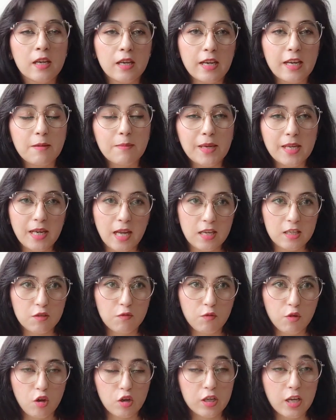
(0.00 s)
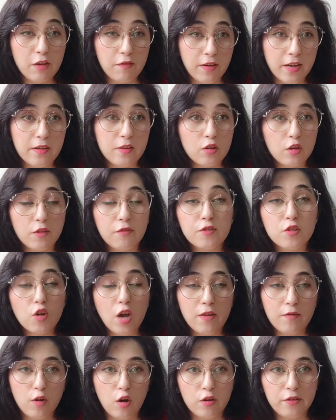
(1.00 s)
in my last vlog, if you
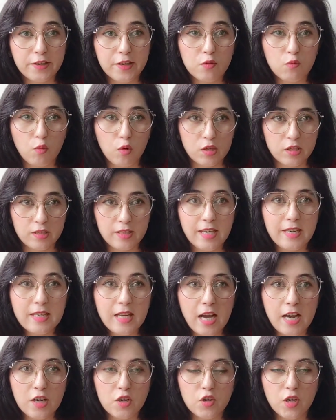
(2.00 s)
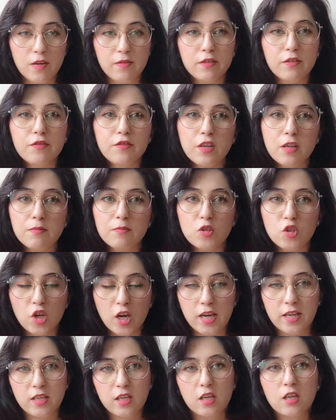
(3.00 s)
have already watched that, I traveled from
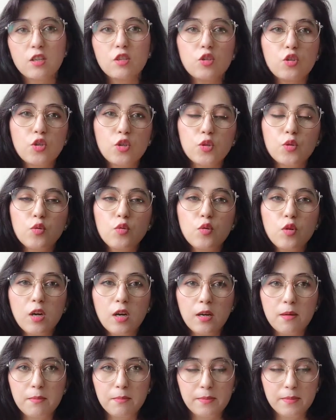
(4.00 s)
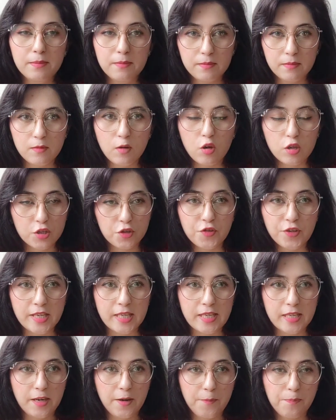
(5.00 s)
China to
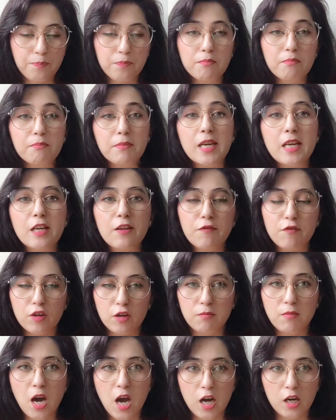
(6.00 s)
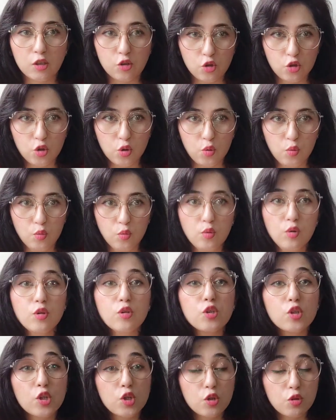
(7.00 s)
Australia, mainly from Hangzhou
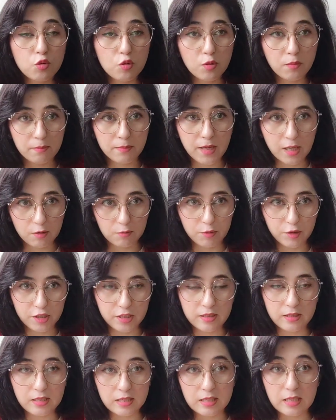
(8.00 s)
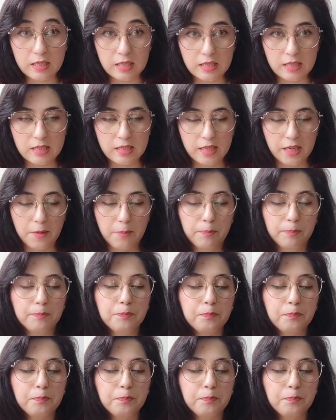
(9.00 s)
to Melbourne, the city's name.